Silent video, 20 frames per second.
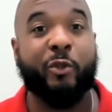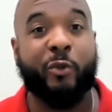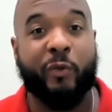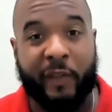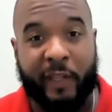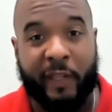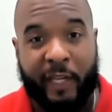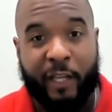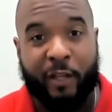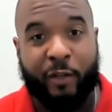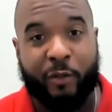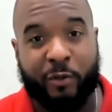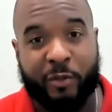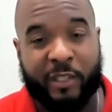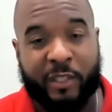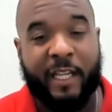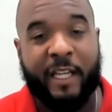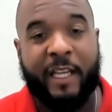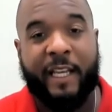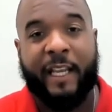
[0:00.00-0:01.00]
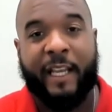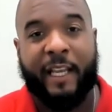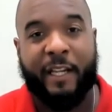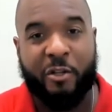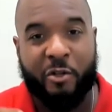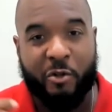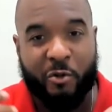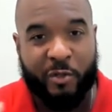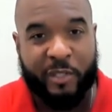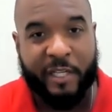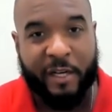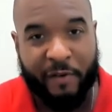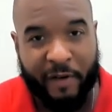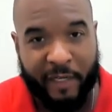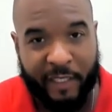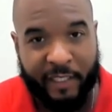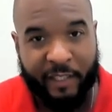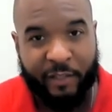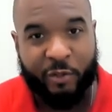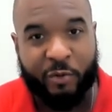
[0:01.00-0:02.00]
new videos and new
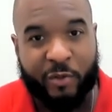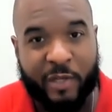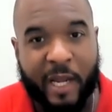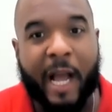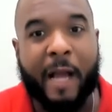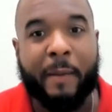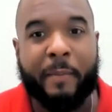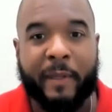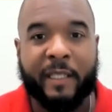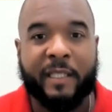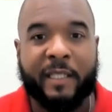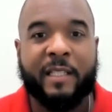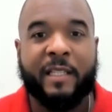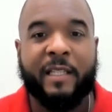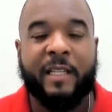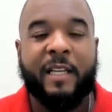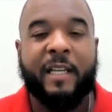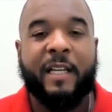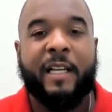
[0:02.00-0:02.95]
series and new topics.